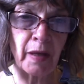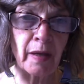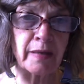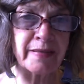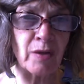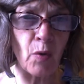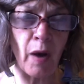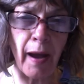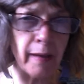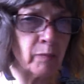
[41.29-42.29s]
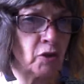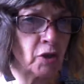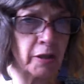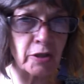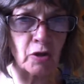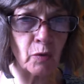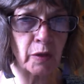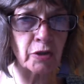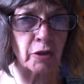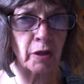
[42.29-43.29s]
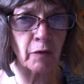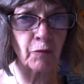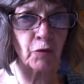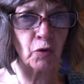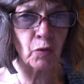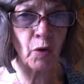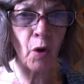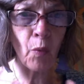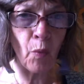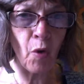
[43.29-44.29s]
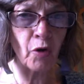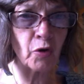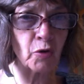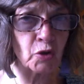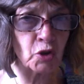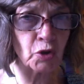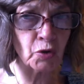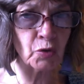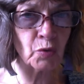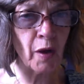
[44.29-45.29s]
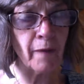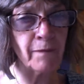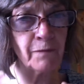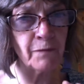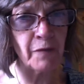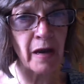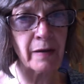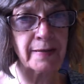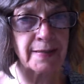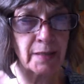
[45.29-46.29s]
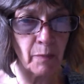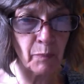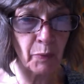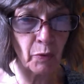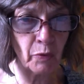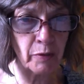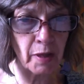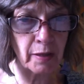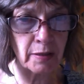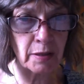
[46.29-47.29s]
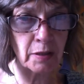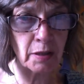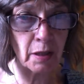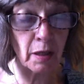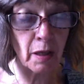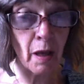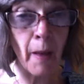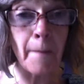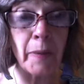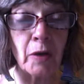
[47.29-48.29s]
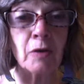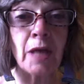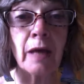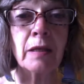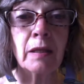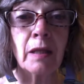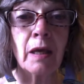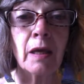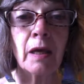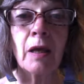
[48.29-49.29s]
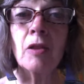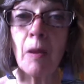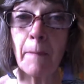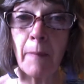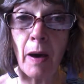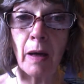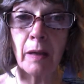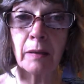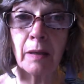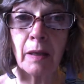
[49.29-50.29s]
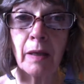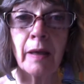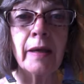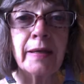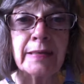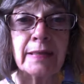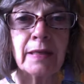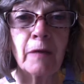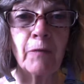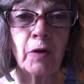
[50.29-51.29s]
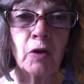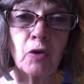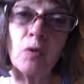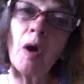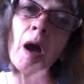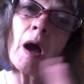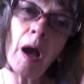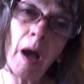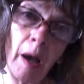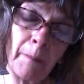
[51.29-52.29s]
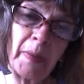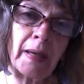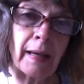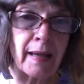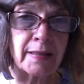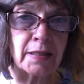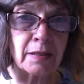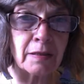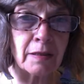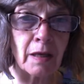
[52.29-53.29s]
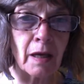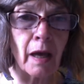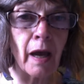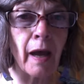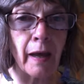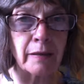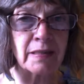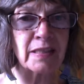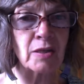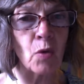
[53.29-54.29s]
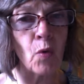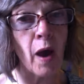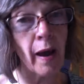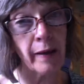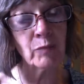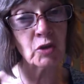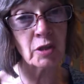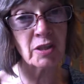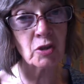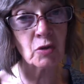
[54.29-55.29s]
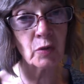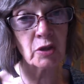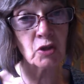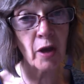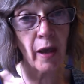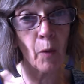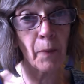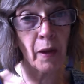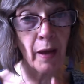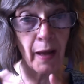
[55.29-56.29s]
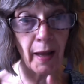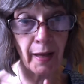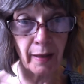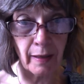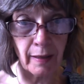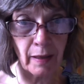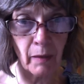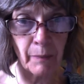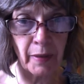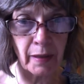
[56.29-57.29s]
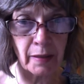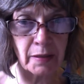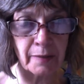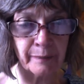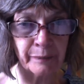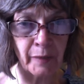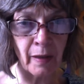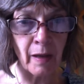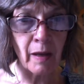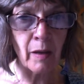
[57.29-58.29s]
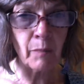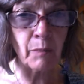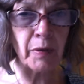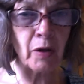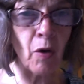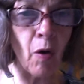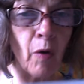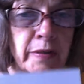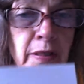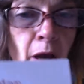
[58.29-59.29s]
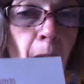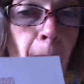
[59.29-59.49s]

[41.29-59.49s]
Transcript: So I'm just going to give you one or two very simple things today because I think that Martha is giving you a big lesson, and so I'm just going to help a little bit because